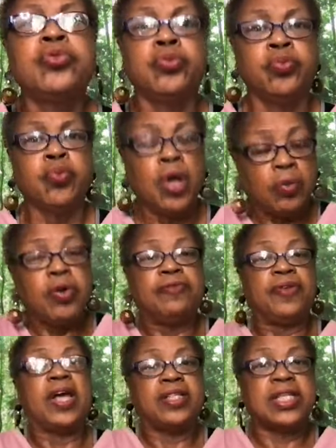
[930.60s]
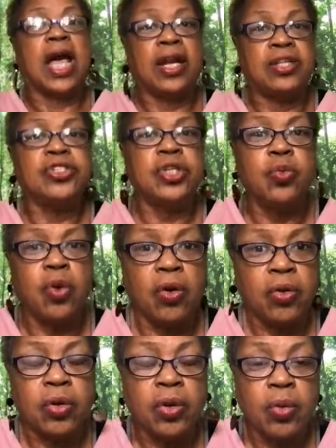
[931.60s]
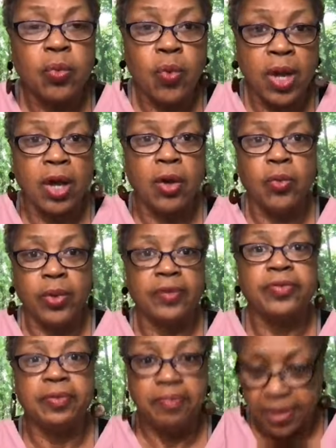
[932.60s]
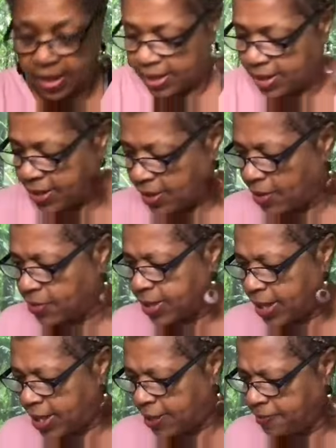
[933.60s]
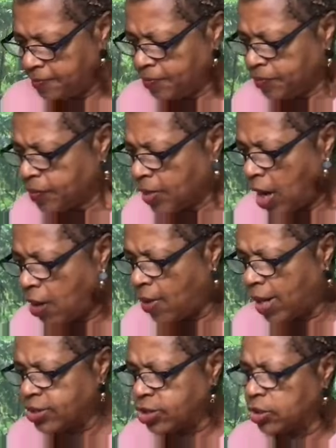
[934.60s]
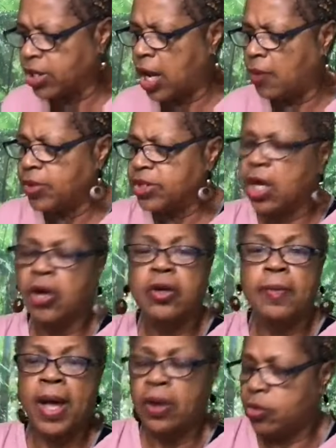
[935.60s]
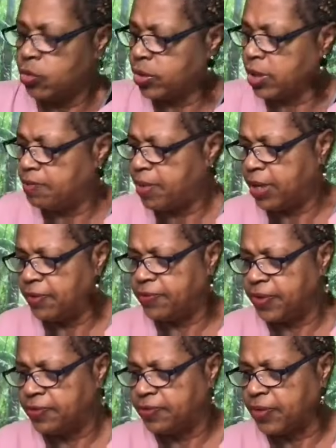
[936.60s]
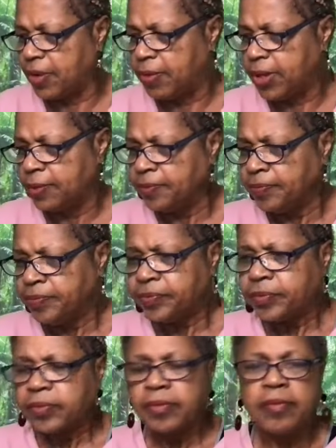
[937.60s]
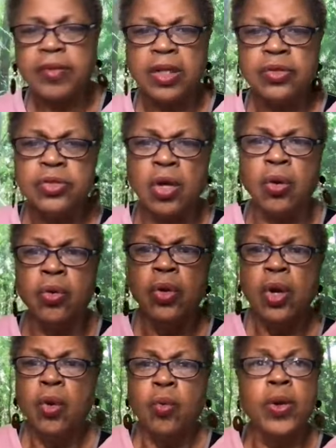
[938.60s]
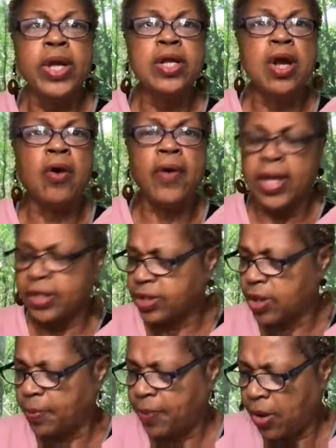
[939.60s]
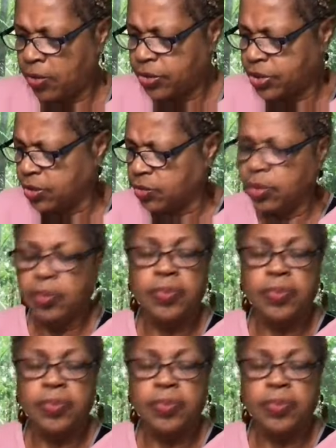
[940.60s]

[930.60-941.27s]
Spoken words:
will reflexology work well with me? Okay. All right. So now we talk about who can benefit from it. So we know as a person,